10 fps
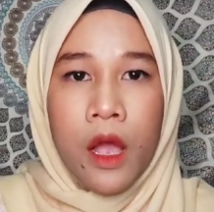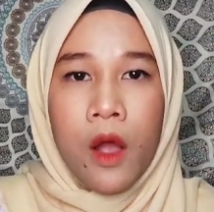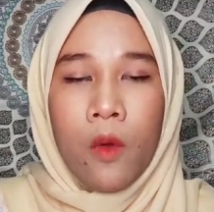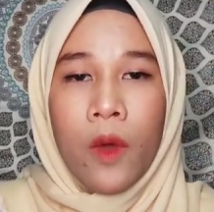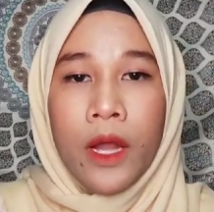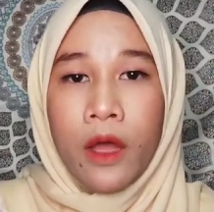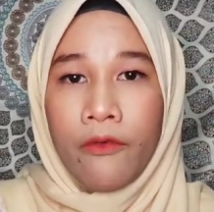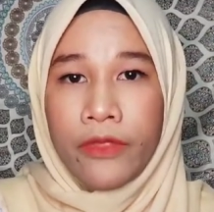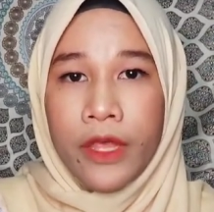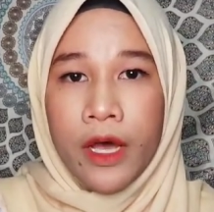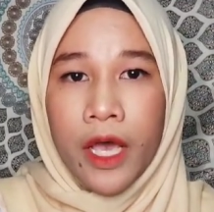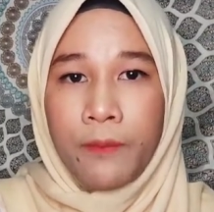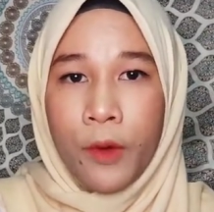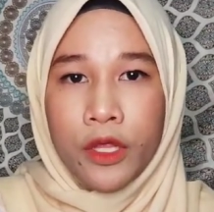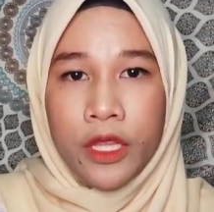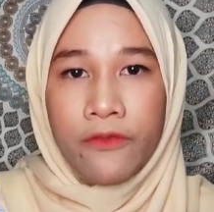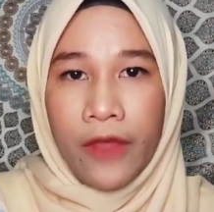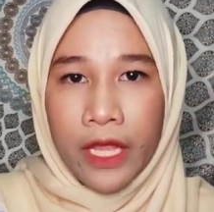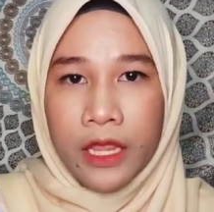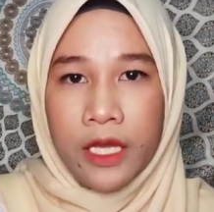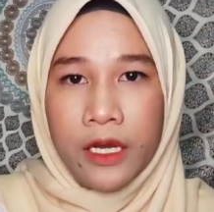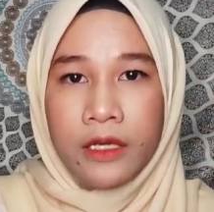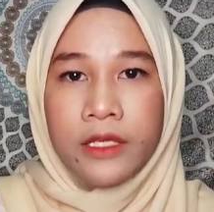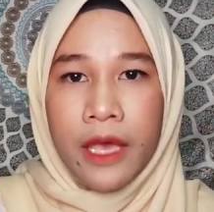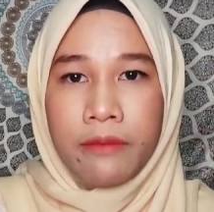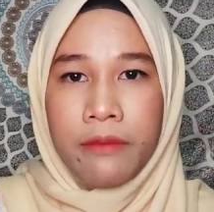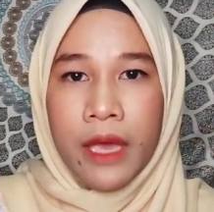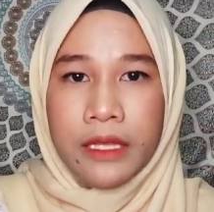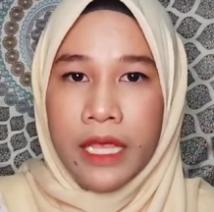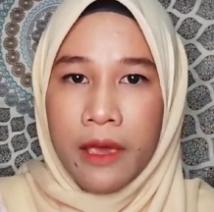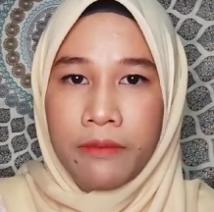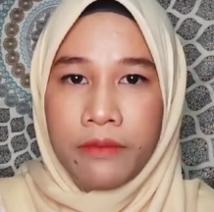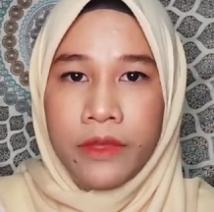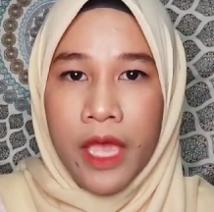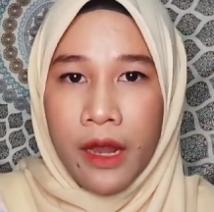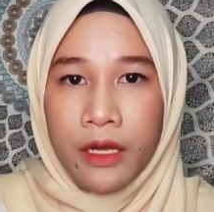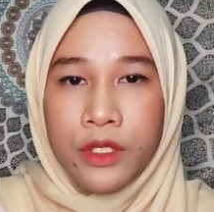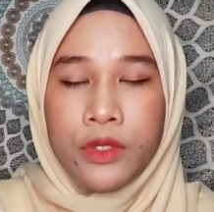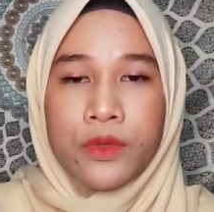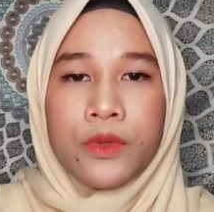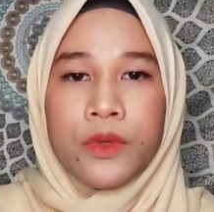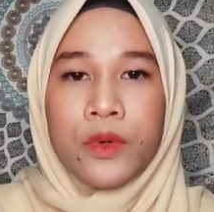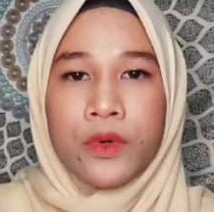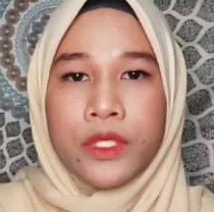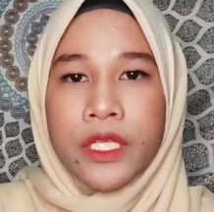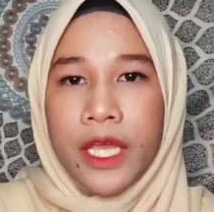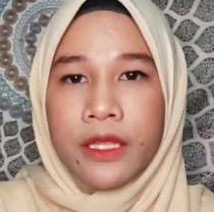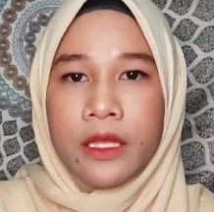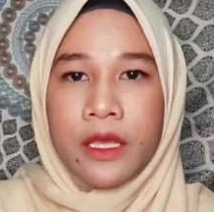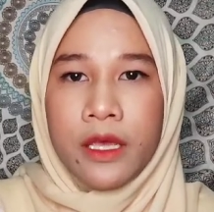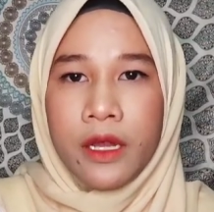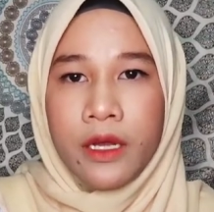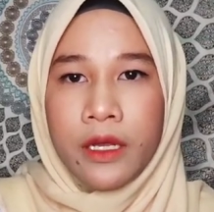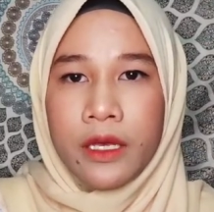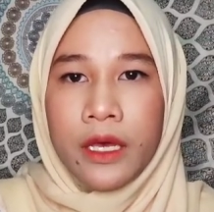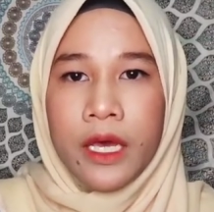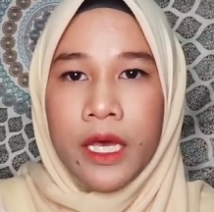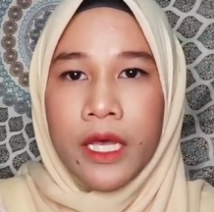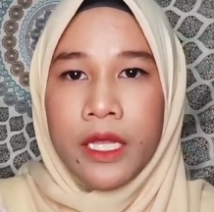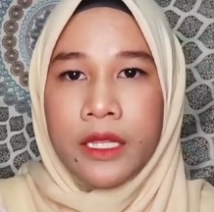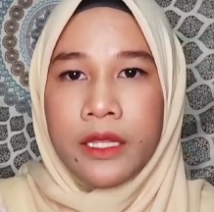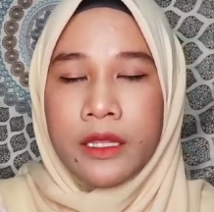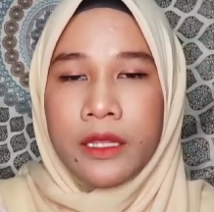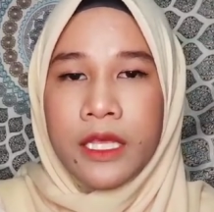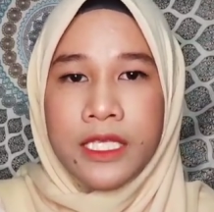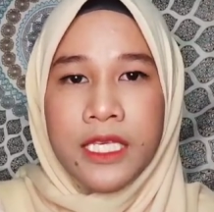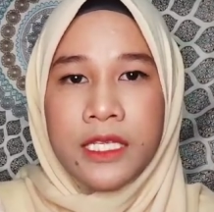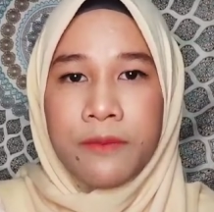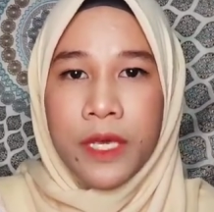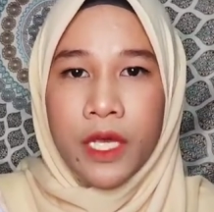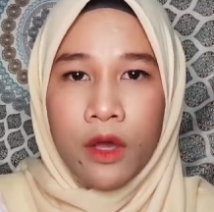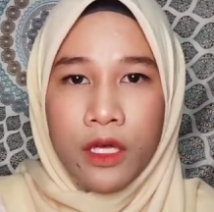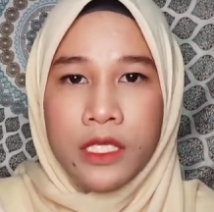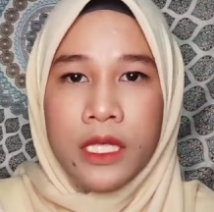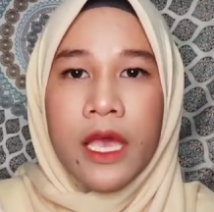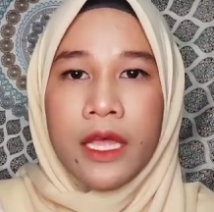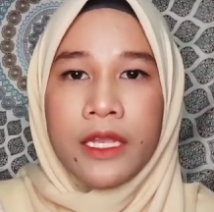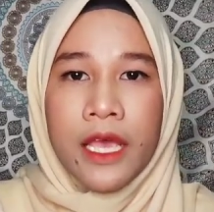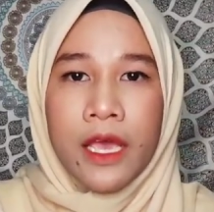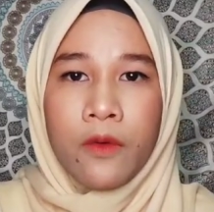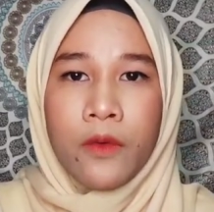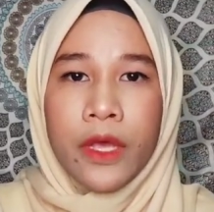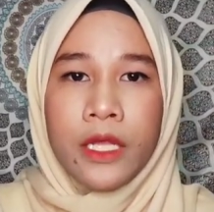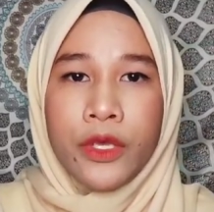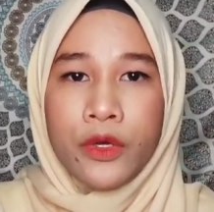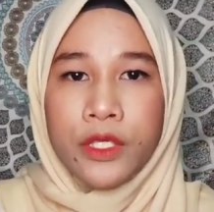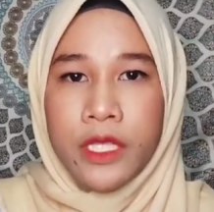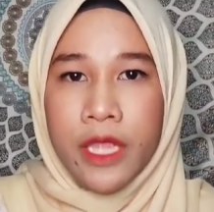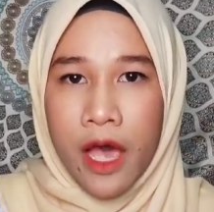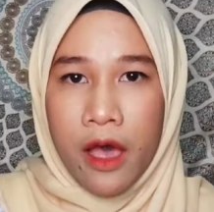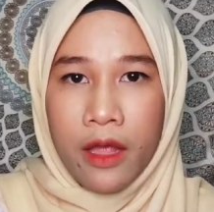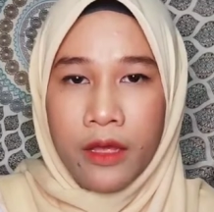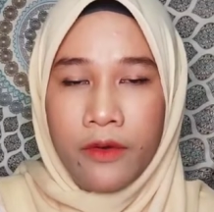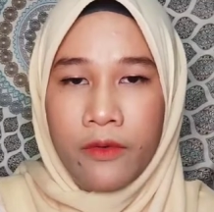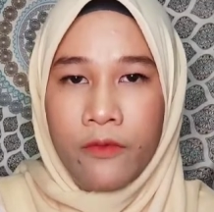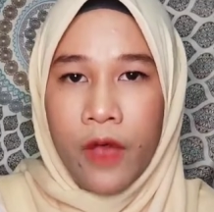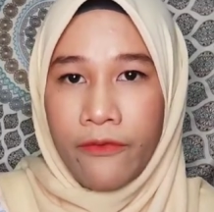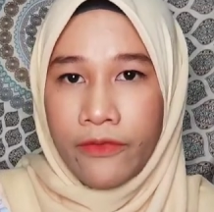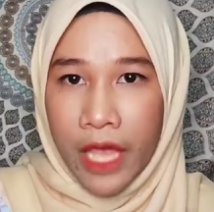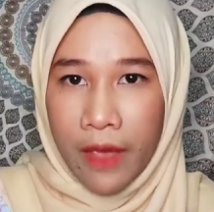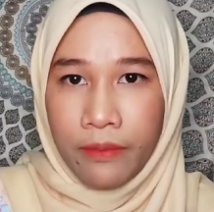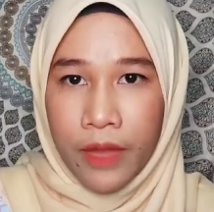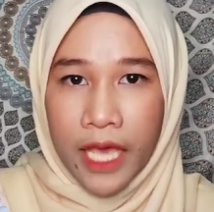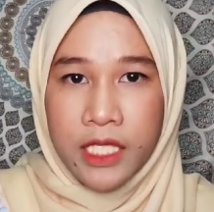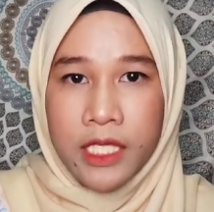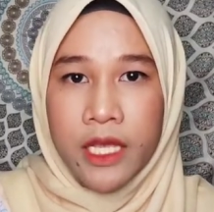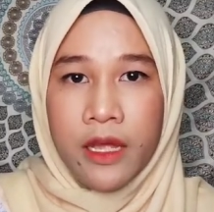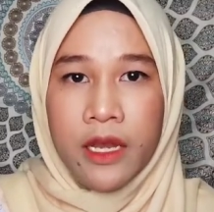One of the important factors that made them dare to trade here, this is because they will use their wife name as the